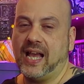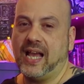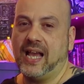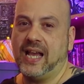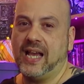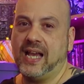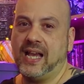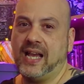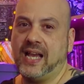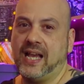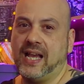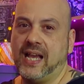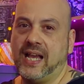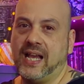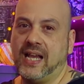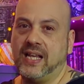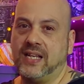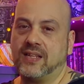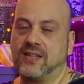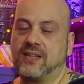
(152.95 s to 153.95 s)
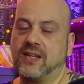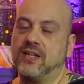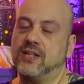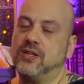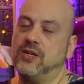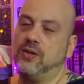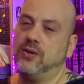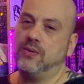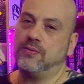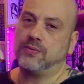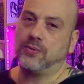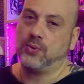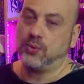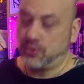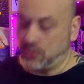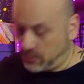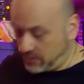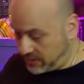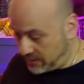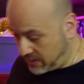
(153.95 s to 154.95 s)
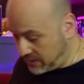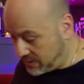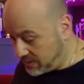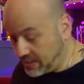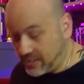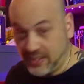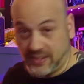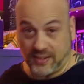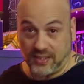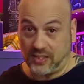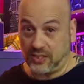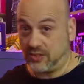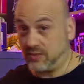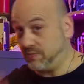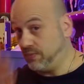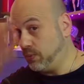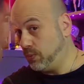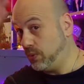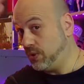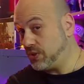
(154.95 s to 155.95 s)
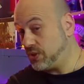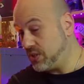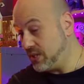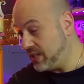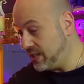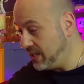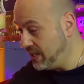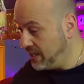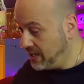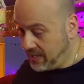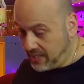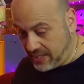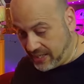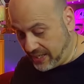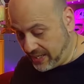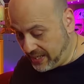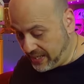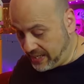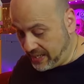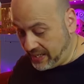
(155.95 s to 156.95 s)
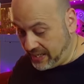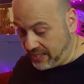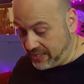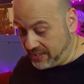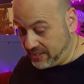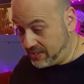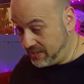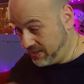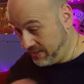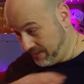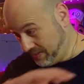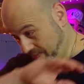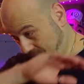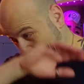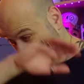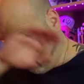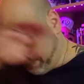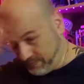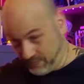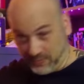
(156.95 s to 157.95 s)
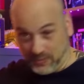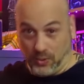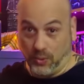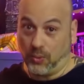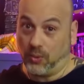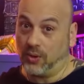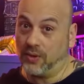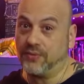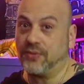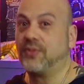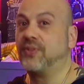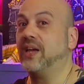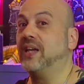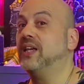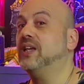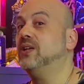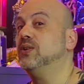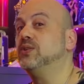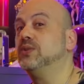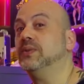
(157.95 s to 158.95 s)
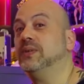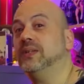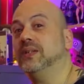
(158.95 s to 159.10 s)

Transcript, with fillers: And thank you for joining us and thank you for watching and all of the thank yous.